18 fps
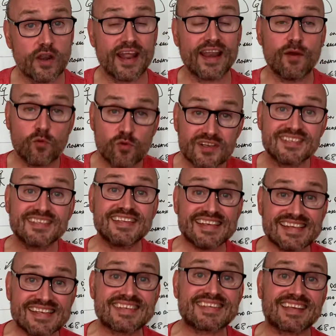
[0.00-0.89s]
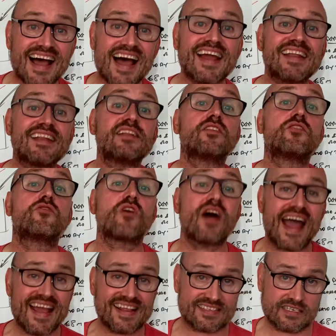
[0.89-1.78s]
and it was decided
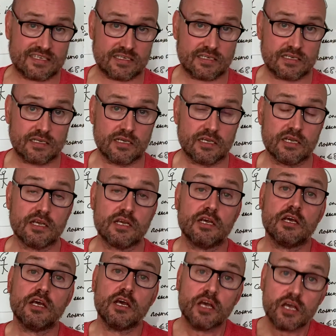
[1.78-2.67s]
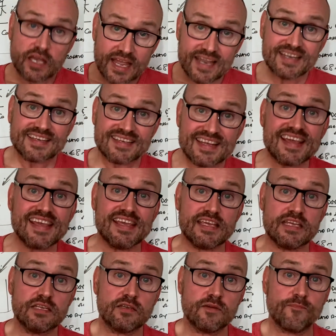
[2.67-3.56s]
that
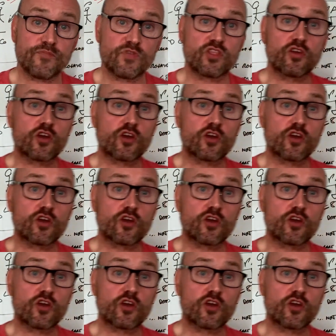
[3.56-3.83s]
indeed the